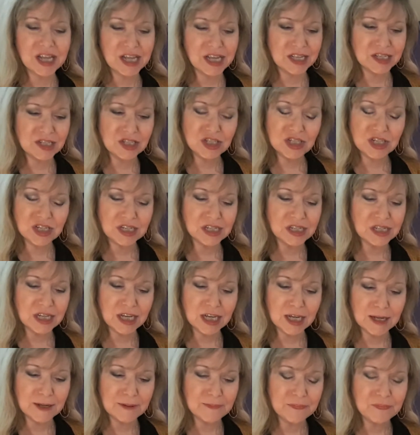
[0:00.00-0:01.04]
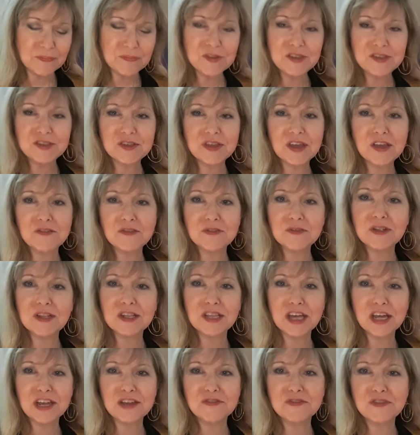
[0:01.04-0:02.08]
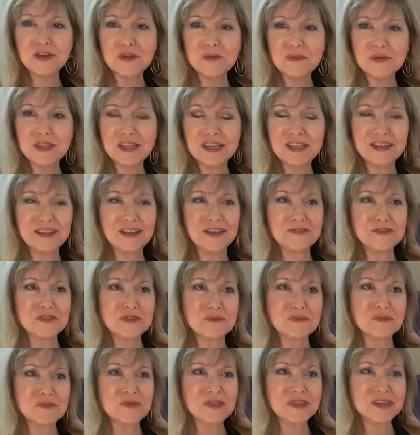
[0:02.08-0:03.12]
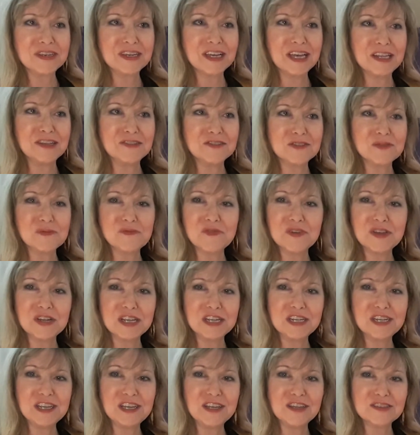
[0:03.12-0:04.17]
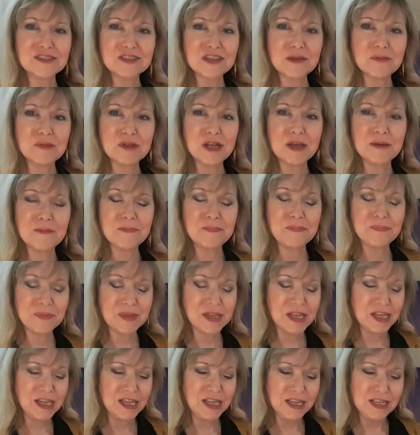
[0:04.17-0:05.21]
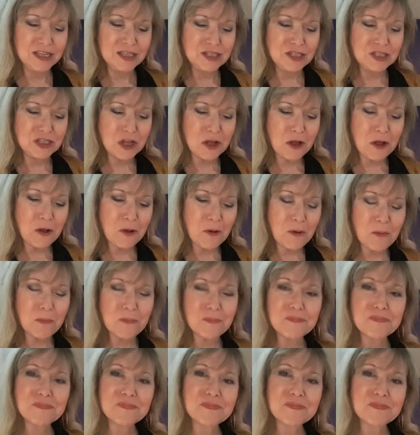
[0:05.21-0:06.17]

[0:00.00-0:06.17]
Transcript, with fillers: And she'll, um, she'll have a lot of fun with it. I have some kind of some fun ideas coming up. So